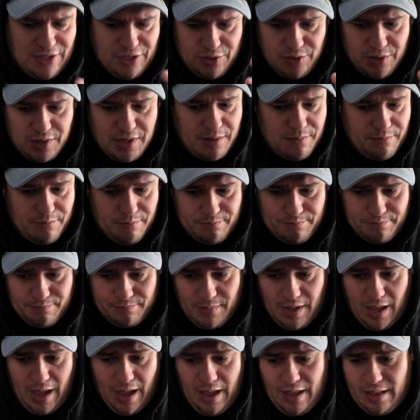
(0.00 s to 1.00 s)
You can,
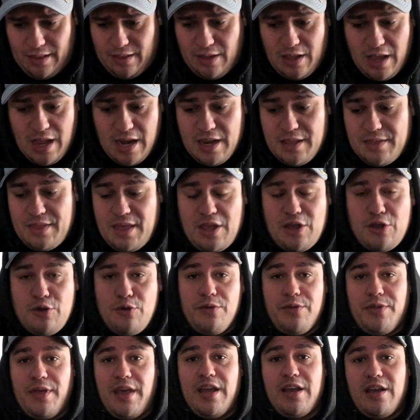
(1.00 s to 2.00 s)
anything you
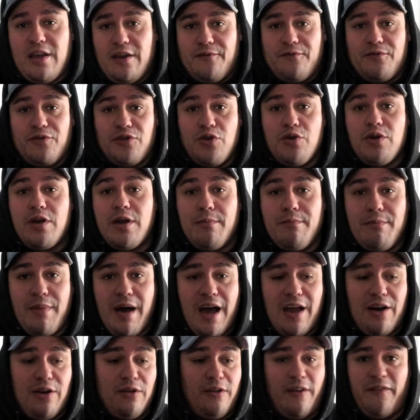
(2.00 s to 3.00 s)
think of, you can
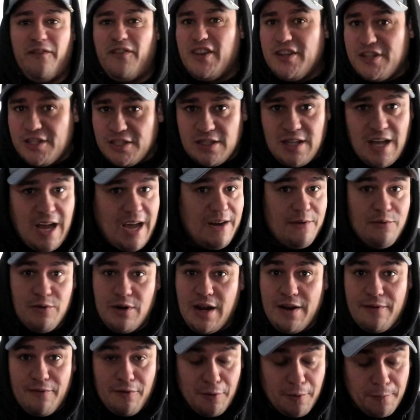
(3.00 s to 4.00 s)
buy it on their fishing line,
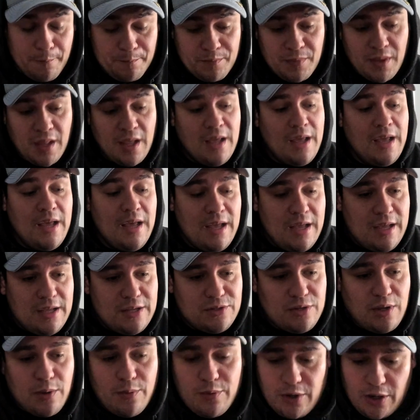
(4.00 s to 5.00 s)
whatever.
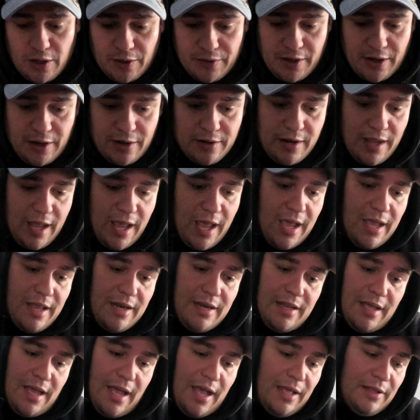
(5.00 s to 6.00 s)
So I went on there
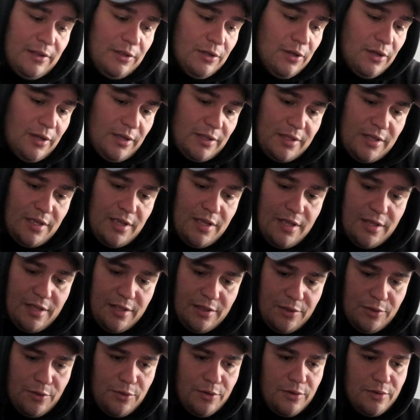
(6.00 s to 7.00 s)
and I looked
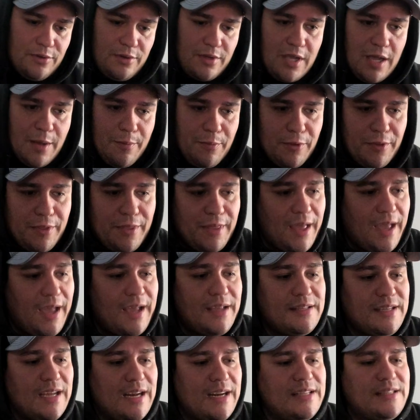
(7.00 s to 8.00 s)
through a couple
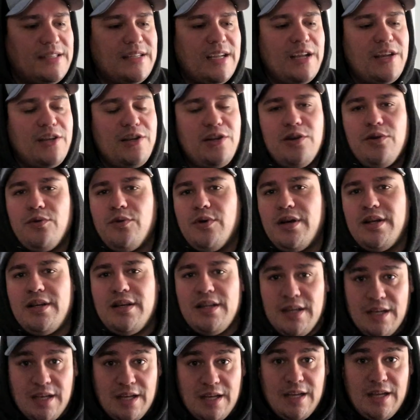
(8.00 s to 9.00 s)
things. I decided, you know what,
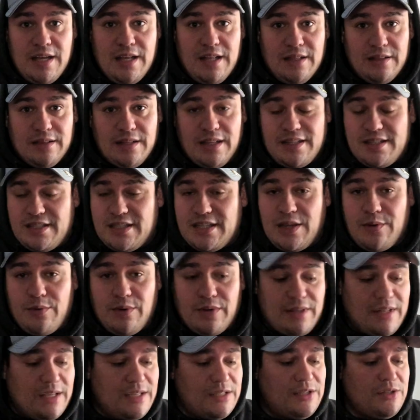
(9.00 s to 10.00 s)
let's see
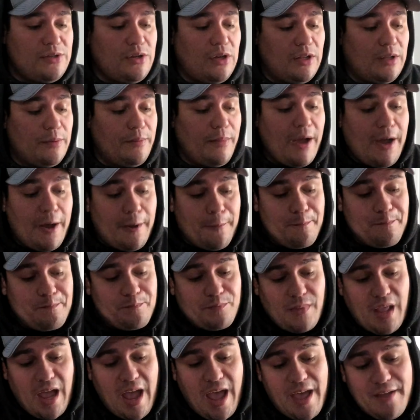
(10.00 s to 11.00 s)
what this is all about.
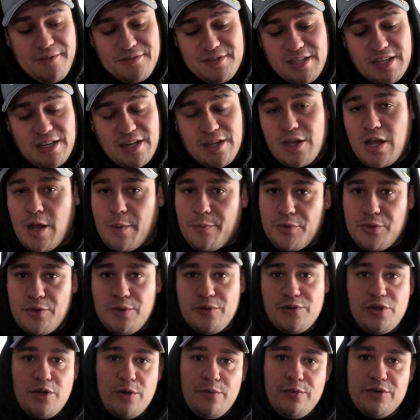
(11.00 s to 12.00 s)
I have seen a couple
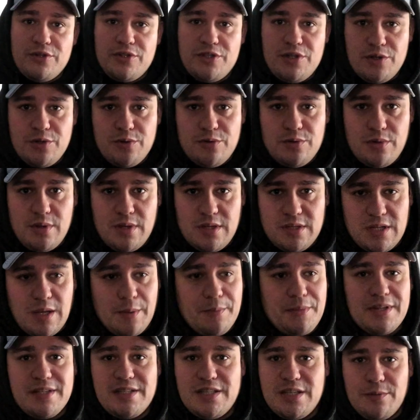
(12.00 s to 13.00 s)
YouTubers do
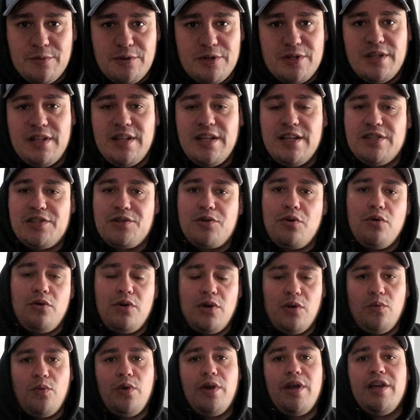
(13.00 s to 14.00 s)
something similar to this, going
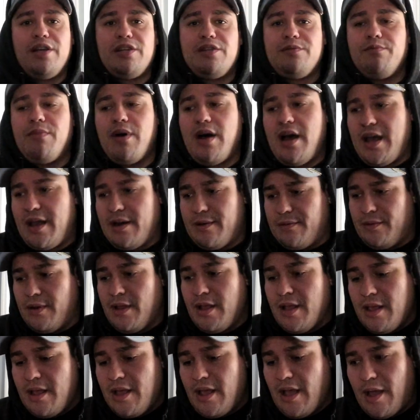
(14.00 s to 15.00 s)
on Wish, buying
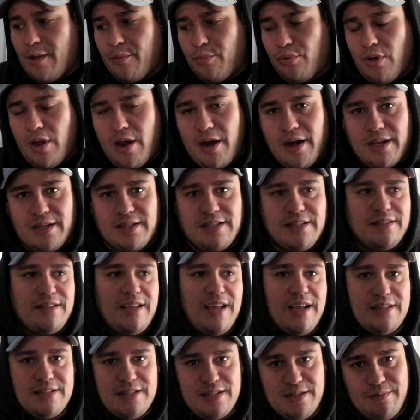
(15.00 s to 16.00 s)
products and
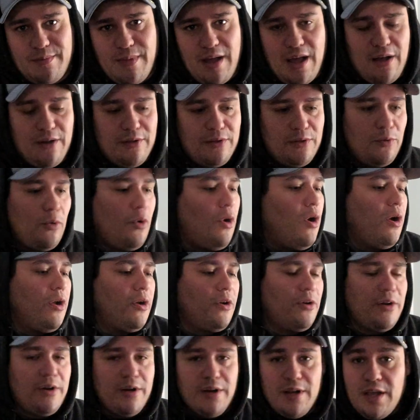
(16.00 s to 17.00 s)
testing them out in the
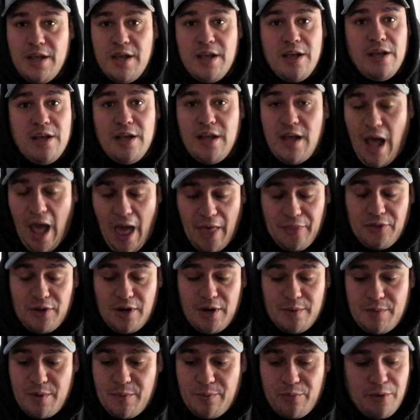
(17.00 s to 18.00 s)
water. And I thought
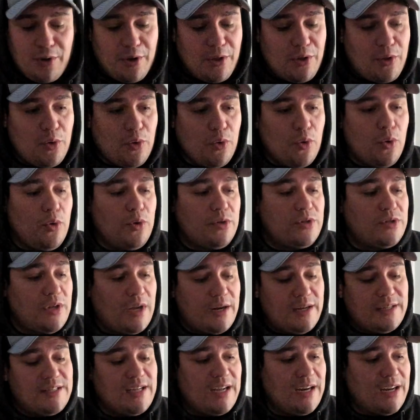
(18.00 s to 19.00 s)
it'd be pretty cool, so I
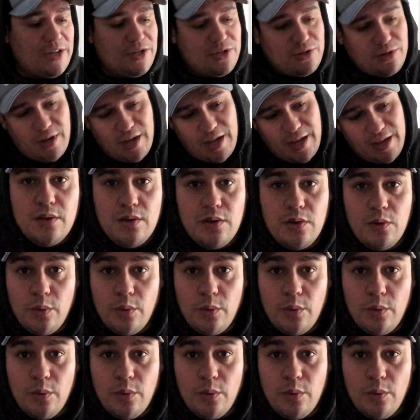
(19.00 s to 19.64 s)
decided to try it.